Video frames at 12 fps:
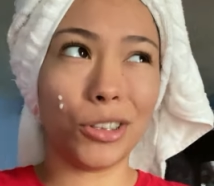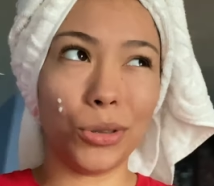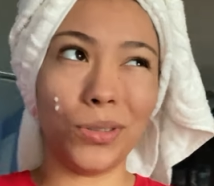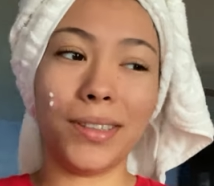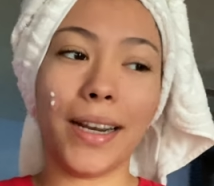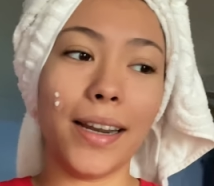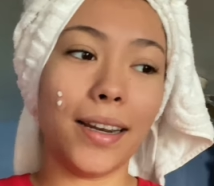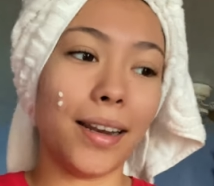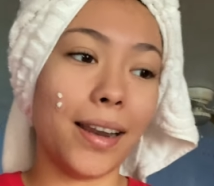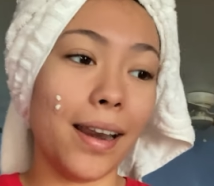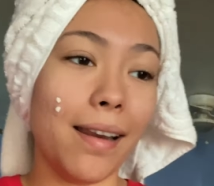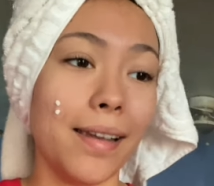Tuesday.
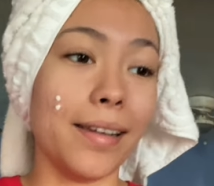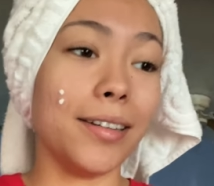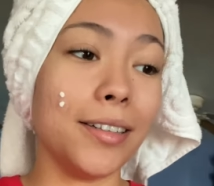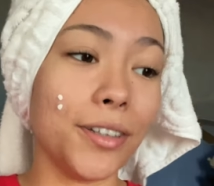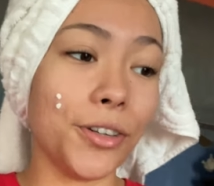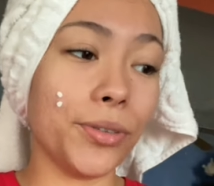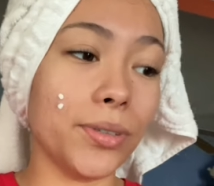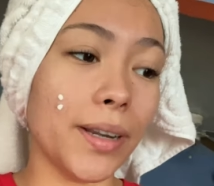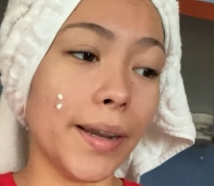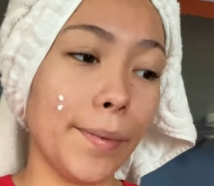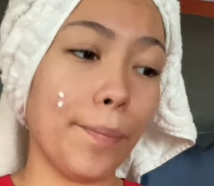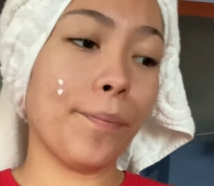It is
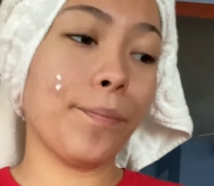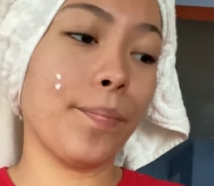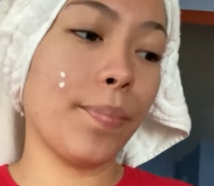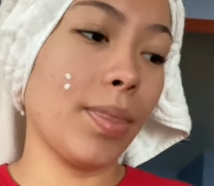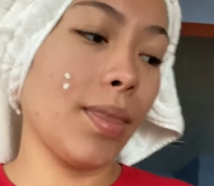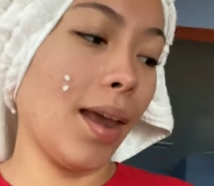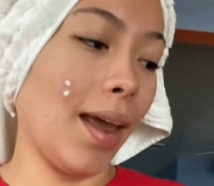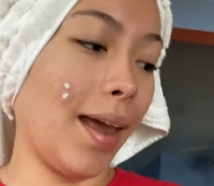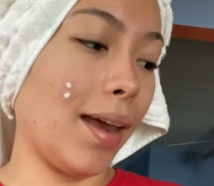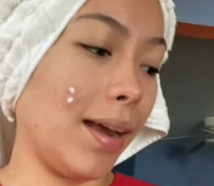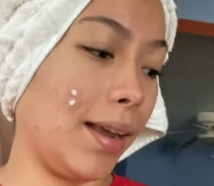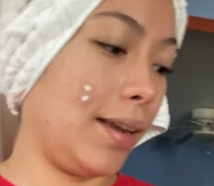Tuesday,
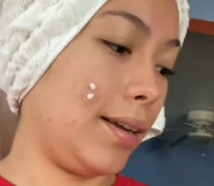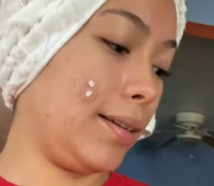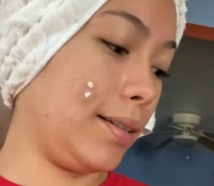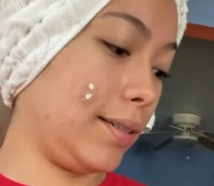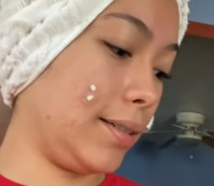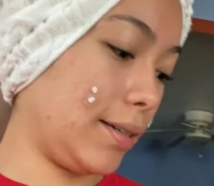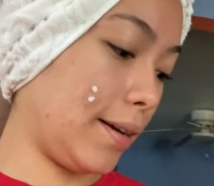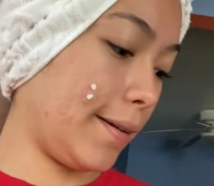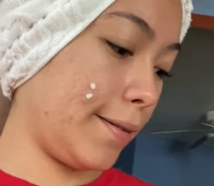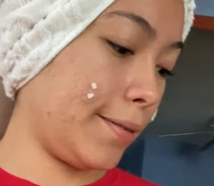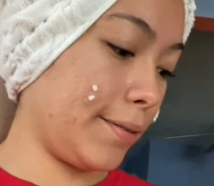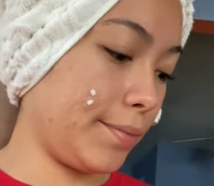and
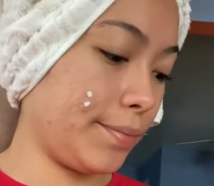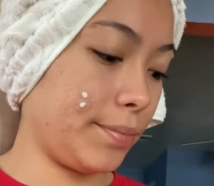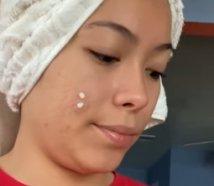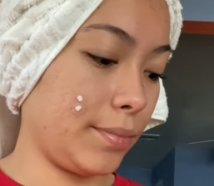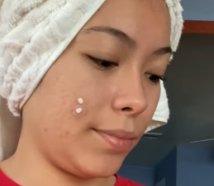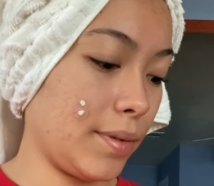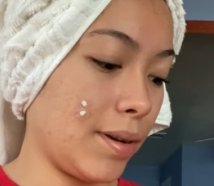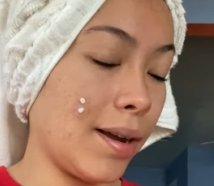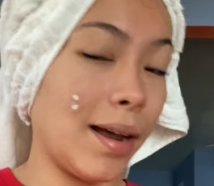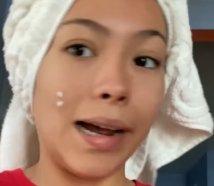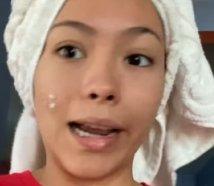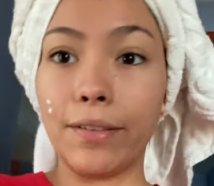I
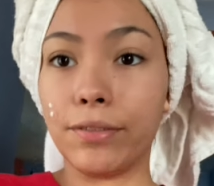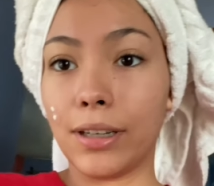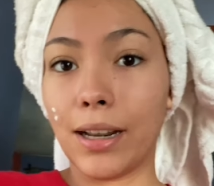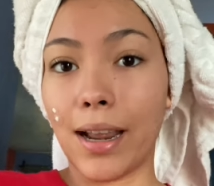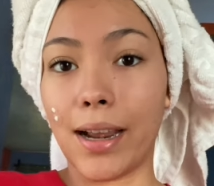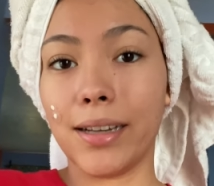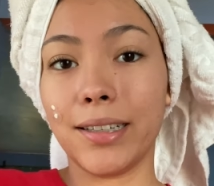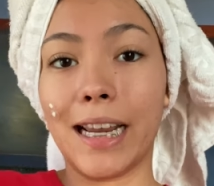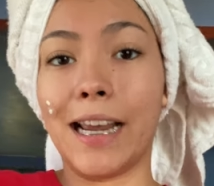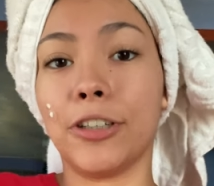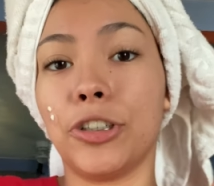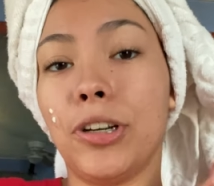have class. I
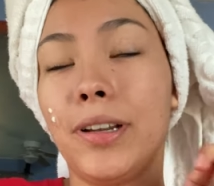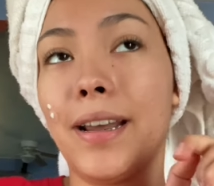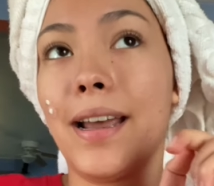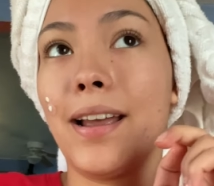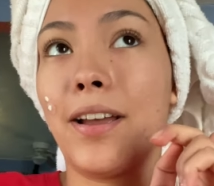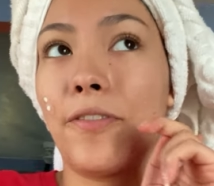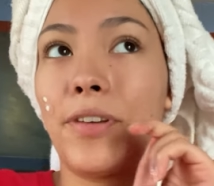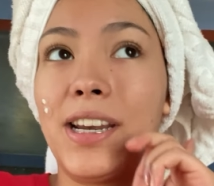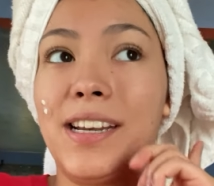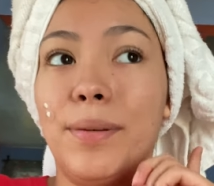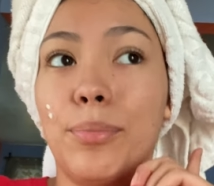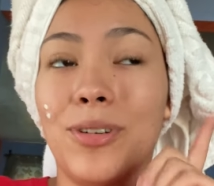actually have
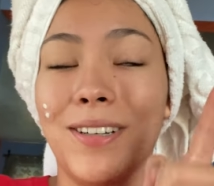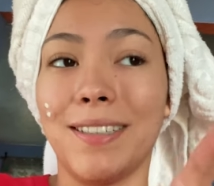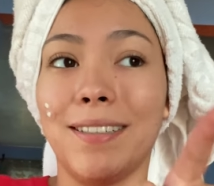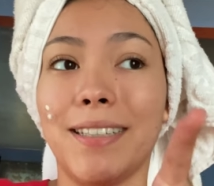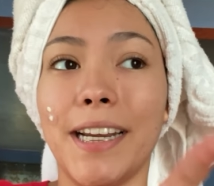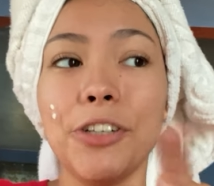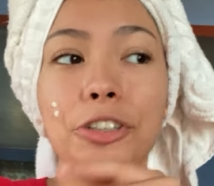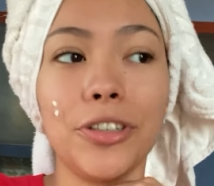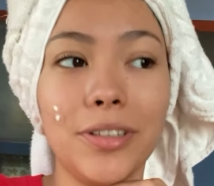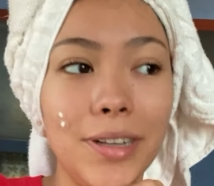a presentation.